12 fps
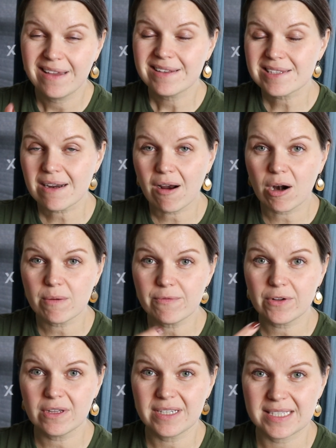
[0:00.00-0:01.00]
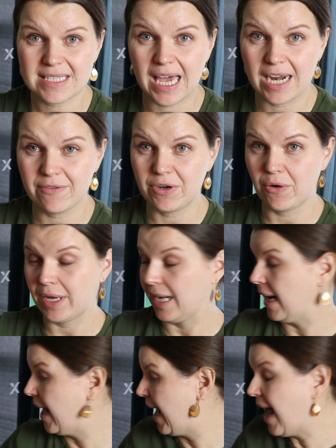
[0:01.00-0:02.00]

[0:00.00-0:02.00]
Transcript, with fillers: It's not harmful, it's kind of annoying.